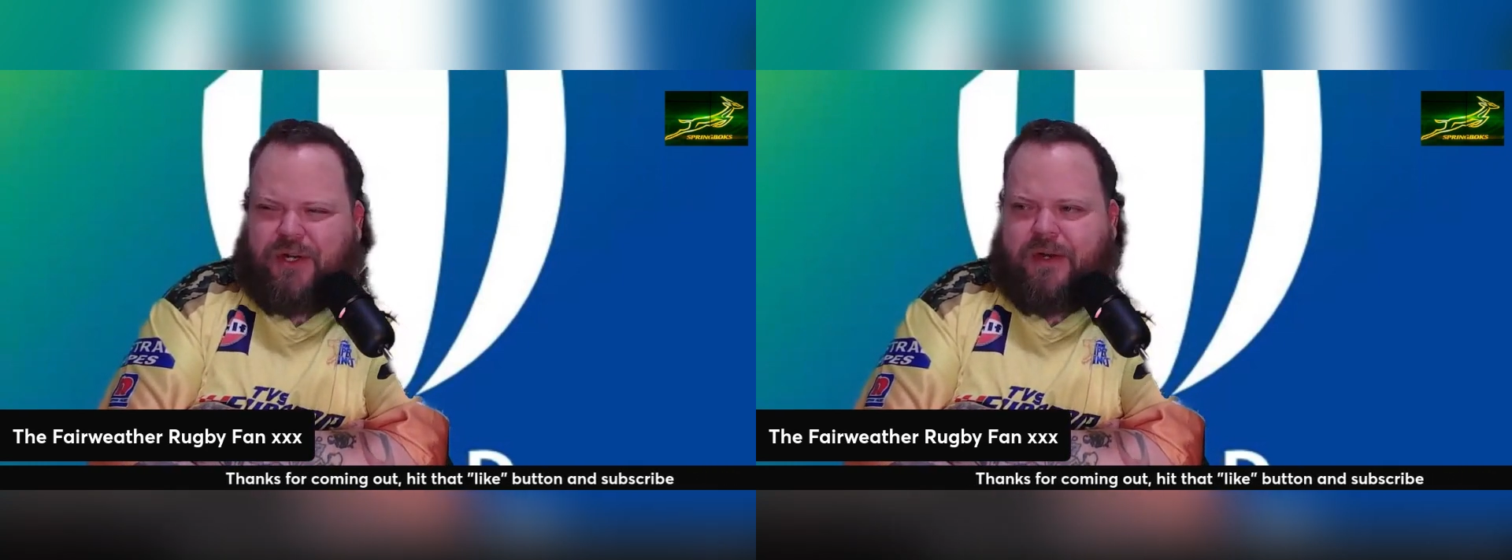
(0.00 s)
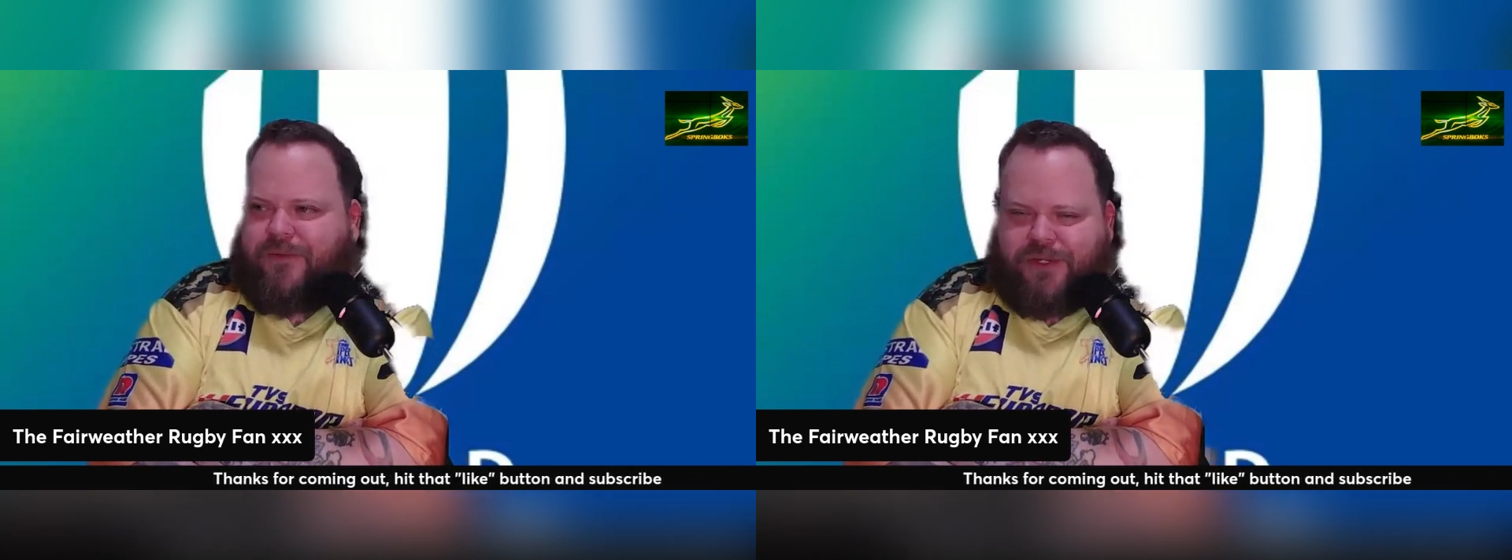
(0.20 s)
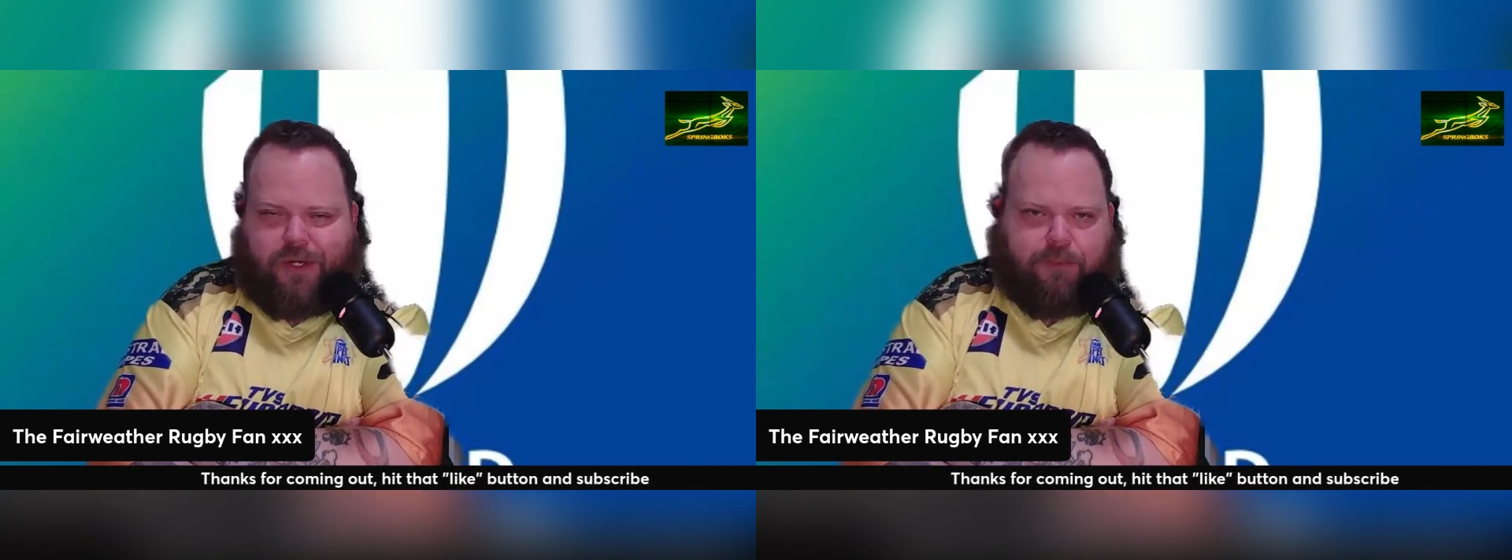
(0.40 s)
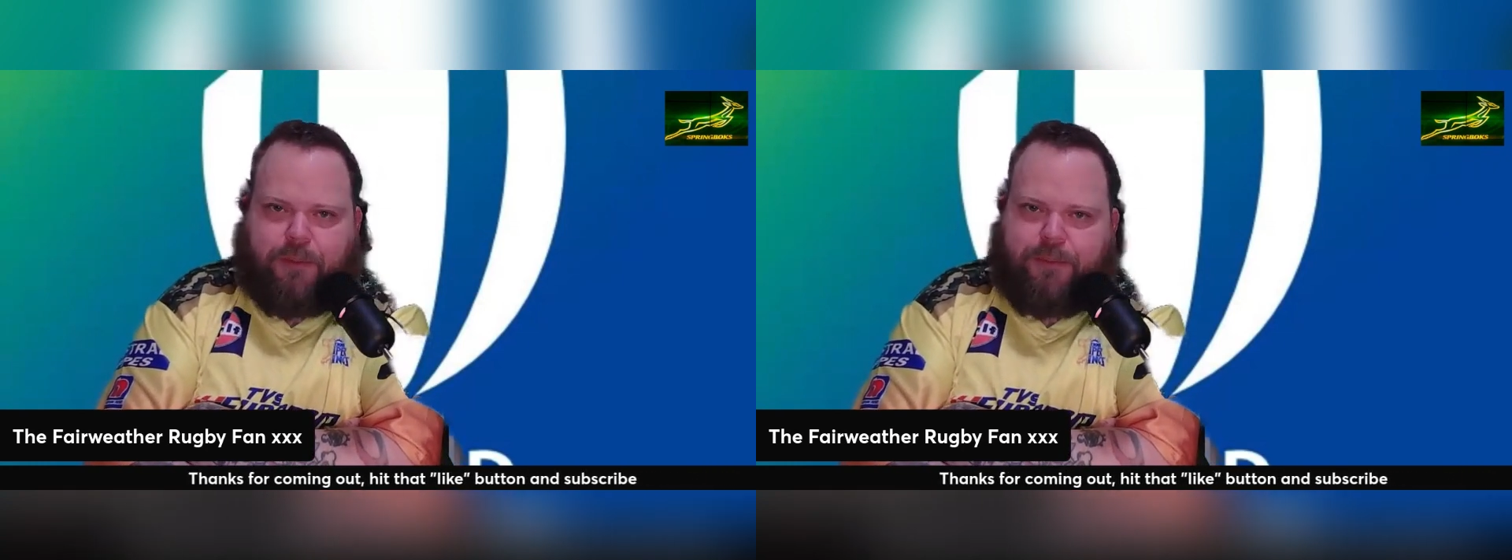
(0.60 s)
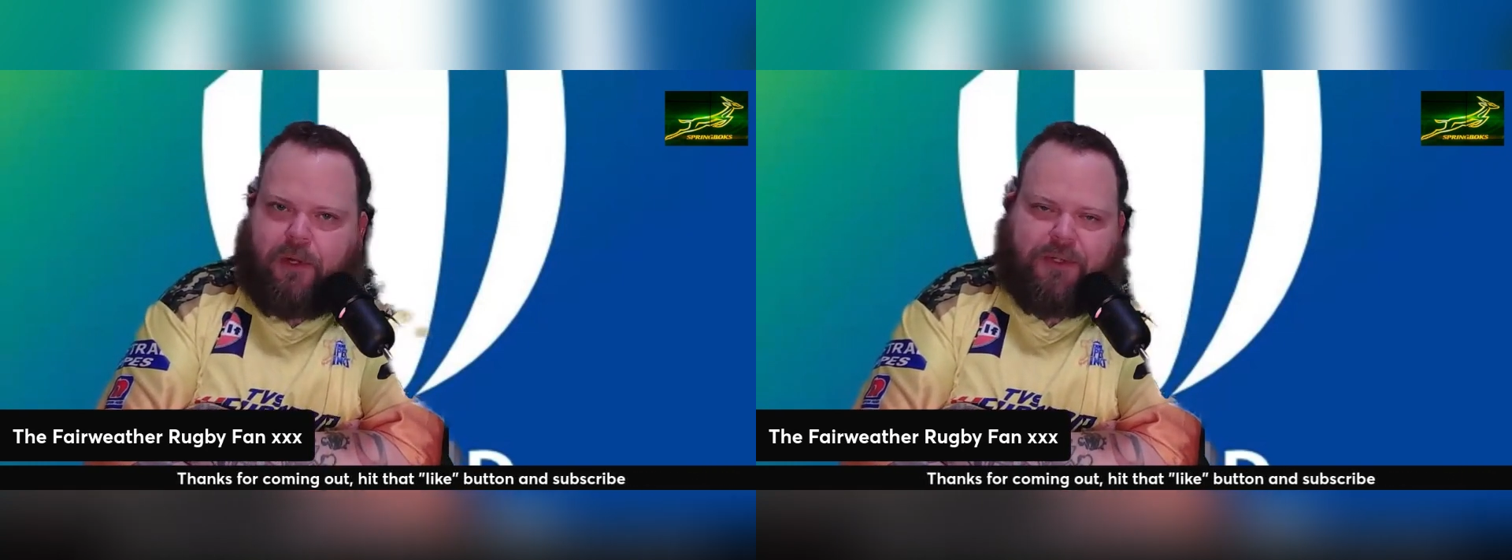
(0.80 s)
I never talk
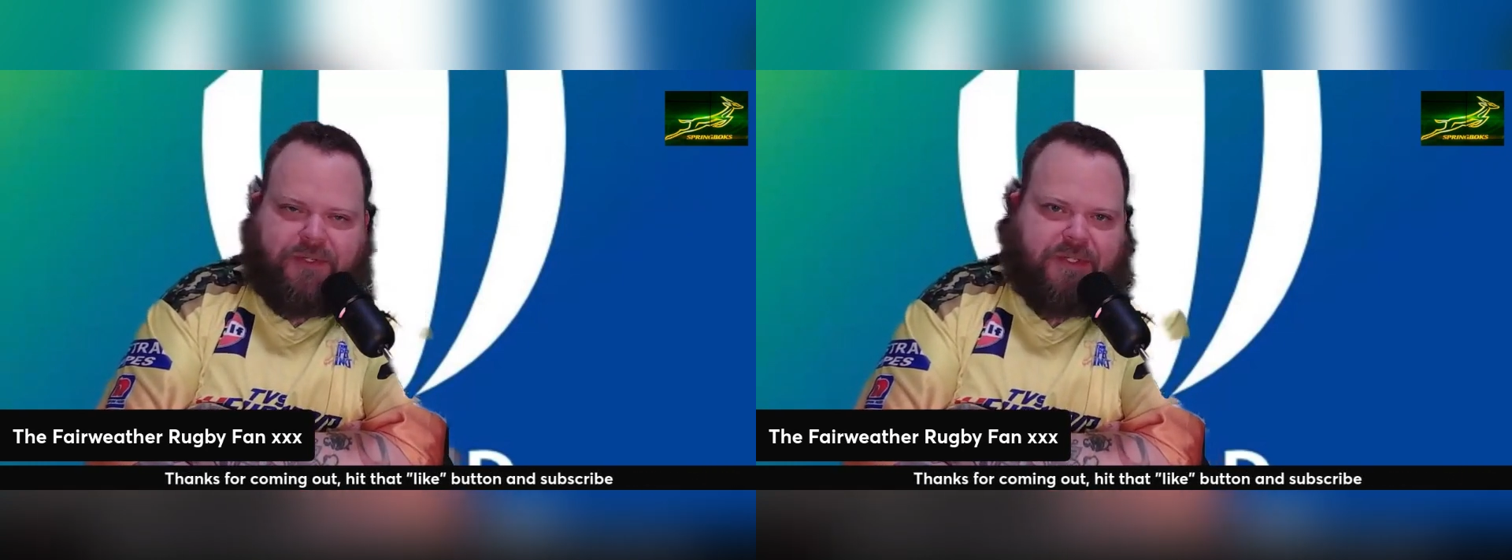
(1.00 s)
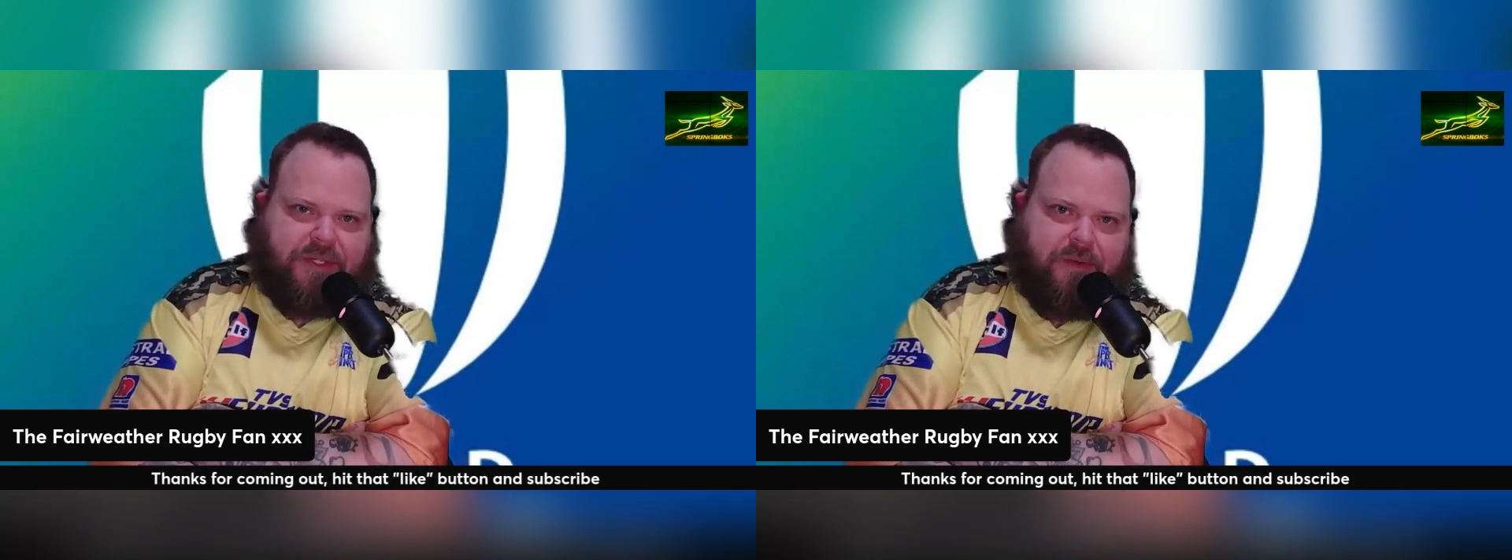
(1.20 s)
about politics.